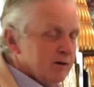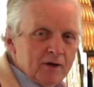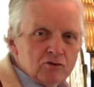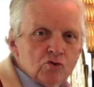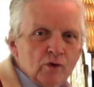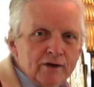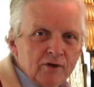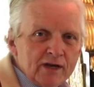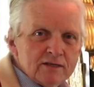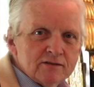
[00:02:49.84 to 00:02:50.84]
about 20
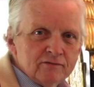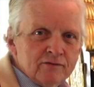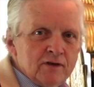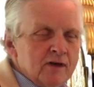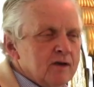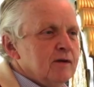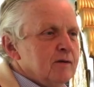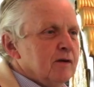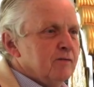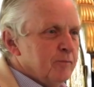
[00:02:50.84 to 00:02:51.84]
ranks of
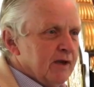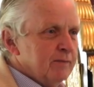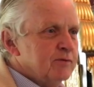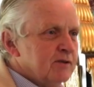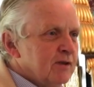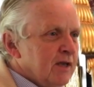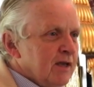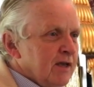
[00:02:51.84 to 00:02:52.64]
pipes.